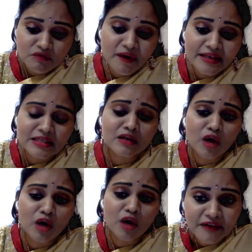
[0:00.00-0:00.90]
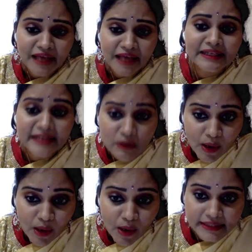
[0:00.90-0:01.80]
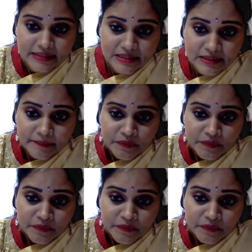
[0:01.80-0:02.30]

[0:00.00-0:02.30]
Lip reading: facing a lot of health inequalities.